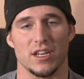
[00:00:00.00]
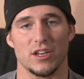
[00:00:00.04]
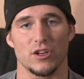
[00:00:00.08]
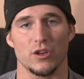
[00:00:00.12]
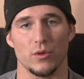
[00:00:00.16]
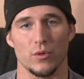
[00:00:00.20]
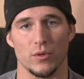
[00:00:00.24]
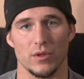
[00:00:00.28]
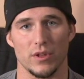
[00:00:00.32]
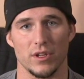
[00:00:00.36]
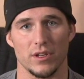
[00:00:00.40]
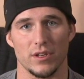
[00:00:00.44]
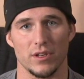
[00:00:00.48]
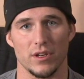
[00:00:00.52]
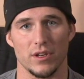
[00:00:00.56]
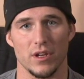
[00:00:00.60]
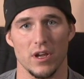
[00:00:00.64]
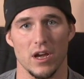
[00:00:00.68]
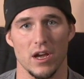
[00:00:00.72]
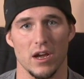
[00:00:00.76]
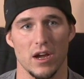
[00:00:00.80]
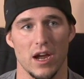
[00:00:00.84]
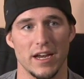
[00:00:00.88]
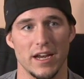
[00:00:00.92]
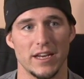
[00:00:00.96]
knew that
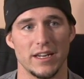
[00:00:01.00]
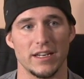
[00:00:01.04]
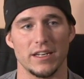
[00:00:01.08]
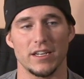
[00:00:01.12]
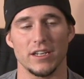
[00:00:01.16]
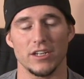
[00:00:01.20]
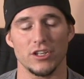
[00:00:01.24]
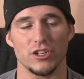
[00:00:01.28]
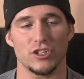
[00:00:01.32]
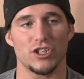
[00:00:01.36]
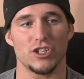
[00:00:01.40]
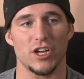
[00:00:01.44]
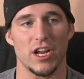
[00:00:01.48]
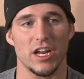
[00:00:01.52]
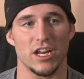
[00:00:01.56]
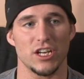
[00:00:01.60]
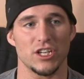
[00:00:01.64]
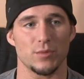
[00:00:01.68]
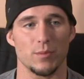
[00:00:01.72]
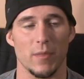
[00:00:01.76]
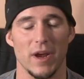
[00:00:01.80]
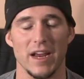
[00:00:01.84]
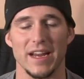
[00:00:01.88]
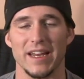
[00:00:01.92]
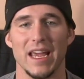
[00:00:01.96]
I needed to
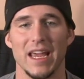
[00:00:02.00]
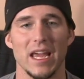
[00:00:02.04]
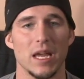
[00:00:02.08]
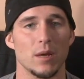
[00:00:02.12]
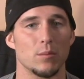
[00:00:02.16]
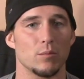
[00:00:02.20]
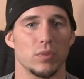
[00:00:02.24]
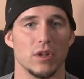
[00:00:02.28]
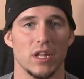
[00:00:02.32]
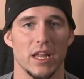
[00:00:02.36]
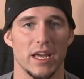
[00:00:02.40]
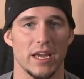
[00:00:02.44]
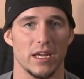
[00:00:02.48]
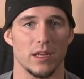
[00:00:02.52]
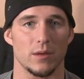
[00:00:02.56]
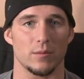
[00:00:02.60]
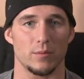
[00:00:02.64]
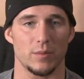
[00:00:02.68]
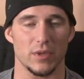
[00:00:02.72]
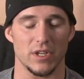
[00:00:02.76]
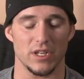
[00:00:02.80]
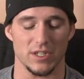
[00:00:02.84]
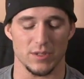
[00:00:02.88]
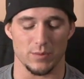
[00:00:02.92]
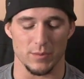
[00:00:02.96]
change my game plan,
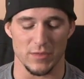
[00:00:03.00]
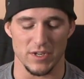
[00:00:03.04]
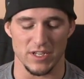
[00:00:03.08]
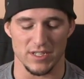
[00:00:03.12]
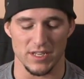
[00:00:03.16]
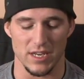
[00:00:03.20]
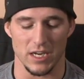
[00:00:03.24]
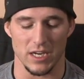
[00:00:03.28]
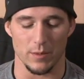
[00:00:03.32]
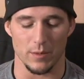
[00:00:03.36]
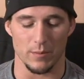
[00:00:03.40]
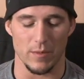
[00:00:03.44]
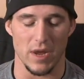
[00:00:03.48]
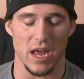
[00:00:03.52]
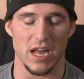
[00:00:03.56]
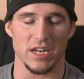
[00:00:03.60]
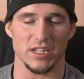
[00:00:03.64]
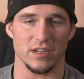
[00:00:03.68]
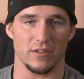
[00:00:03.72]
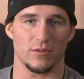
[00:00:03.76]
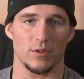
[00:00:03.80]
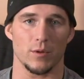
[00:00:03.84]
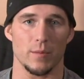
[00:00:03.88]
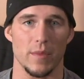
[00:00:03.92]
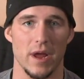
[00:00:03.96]
because me sending match
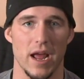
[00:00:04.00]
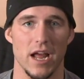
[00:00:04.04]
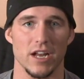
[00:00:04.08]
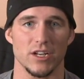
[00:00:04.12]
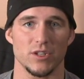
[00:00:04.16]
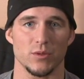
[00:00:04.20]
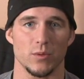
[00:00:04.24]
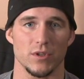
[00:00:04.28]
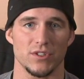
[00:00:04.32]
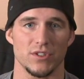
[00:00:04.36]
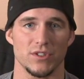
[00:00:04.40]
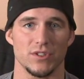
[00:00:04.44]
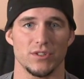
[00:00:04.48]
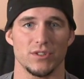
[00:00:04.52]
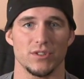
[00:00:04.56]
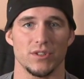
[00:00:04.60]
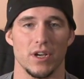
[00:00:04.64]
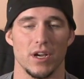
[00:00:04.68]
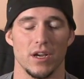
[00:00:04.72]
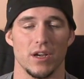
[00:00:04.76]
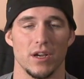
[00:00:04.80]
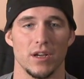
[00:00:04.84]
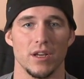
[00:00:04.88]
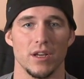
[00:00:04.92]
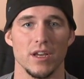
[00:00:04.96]
after match wasn't
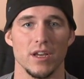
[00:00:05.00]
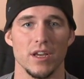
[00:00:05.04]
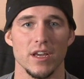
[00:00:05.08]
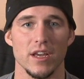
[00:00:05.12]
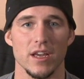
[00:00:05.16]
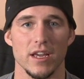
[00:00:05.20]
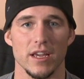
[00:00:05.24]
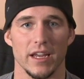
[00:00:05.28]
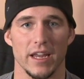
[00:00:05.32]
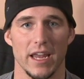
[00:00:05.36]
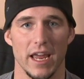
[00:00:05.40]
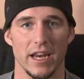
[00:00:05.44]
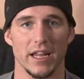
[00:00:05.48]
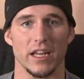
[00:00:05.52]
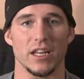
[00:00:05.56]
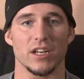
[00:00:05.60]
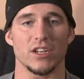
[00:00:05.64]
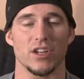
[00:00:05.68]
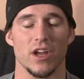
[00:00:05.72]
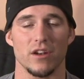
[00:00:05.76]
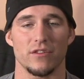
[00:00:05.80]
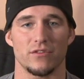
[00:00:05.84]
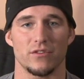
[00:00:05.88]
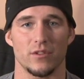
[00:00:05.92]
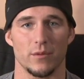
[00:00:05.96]
getting it
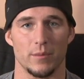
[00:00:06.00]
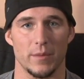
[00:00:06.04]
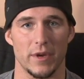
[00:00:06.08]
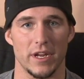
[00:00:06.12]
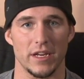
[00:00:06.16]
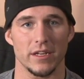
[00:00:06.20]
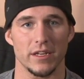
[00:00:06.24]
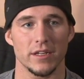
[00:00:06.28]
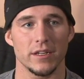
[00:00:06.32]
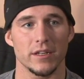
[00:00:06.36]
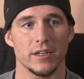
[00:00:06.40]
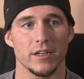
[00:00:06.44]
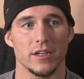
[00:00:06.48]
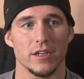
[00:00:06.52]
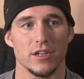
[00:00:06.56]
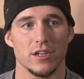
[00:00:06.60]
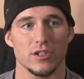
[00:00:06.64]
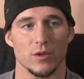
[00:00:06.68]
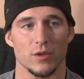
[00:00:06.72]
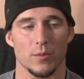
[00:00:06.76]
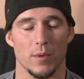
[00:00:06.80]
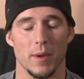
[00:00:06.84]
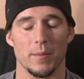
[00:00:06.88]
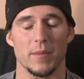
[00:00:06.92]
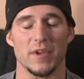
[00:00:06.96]
done for me.
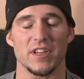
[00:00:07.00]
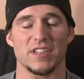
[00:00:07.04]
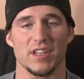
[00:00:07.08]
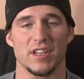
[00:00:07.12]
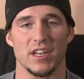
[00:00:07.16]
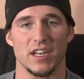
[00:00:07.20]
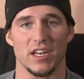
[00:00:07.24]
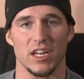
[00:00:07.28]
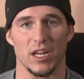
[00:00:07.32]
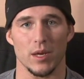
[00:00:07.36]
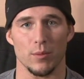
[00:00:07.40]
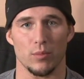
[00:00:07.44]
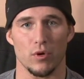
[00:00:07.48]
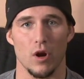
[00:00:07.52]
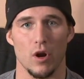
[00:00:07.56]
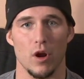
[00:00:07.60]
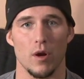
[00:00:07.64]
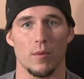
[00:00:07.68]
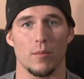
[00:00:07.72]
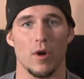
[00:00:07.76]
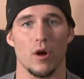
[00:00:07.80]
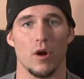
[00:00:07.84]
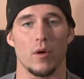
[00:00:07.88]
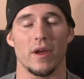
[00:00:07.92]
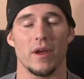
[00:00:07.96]
So by me sending a
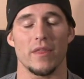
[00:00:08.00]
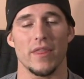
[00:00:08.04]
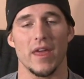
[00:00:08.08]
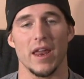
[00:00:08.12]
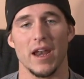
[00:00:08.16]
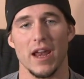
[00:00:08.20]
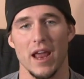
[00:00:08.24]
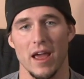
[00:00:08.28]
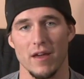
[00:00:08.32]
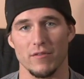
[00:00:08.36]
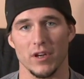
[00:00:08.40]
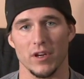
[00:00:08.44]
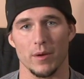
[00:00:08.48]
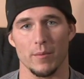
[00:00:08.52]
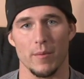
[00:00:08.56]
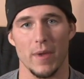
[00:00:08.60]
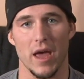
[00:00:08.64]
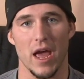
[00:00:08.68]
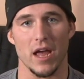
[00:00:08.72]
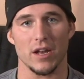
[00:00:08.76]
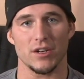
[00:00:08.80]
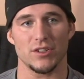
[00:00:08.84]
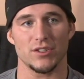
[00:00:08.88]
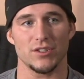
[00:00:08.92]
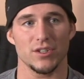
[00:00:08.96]
promo and then having a
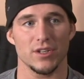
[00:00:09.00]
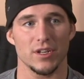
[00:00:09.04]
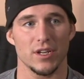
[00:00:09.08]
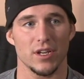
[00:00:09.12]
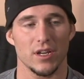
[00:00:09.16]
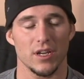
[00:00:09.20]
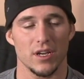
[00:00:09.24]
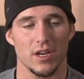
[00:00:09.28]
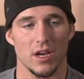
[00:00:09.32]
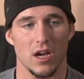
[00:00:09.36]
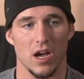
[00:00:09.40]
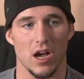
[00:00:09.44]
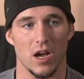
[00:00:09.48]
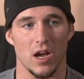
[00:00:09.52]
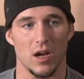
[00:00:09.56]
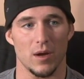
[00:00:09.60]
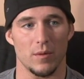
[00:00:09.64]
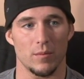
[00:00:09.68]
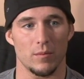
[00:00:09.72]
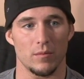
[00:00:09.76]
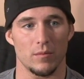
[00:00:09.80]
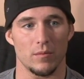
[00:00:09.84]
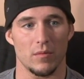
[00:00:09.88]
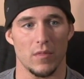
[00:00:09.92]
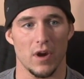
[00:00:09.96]
match,
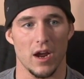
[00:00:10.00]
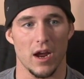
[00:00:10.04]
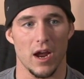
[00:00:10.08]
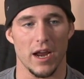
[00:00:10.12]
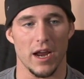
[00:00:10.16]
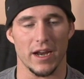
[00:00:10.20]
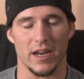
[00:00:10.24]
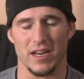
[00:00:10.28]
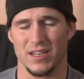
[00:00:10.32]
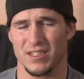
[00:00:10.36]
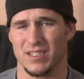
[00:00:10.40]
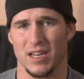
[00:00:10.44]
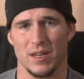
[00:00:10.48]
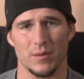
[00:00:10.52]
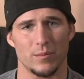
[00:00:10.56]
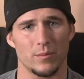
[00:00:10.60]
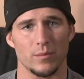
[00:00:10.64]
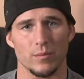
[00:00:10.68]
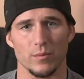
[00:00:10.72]
I guess I